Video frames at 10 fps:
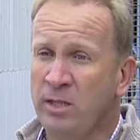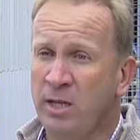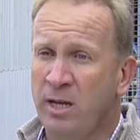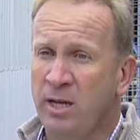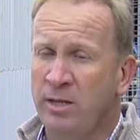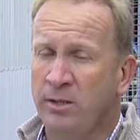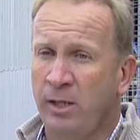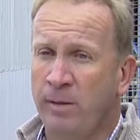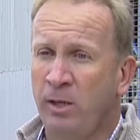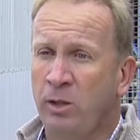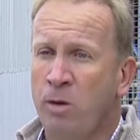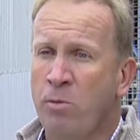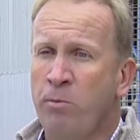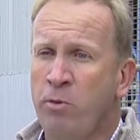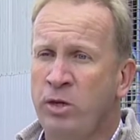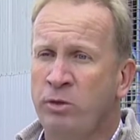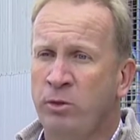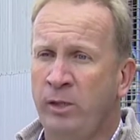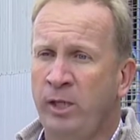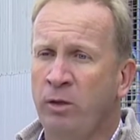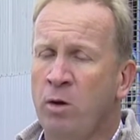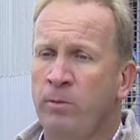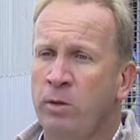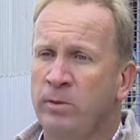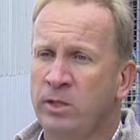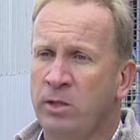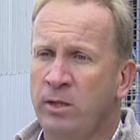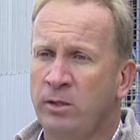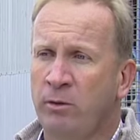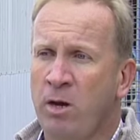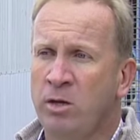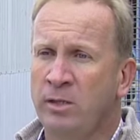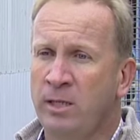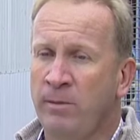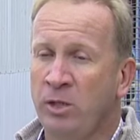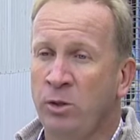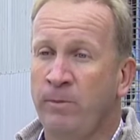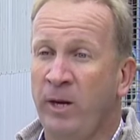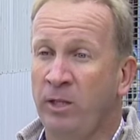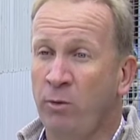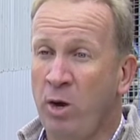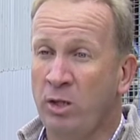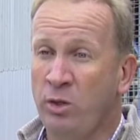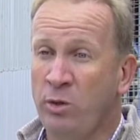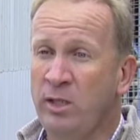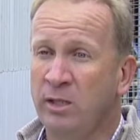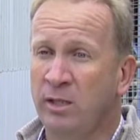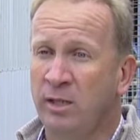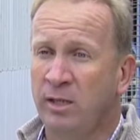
so there's going to be a lot more pressure on the in crop herbicides, so growers need to make sure they make the right choice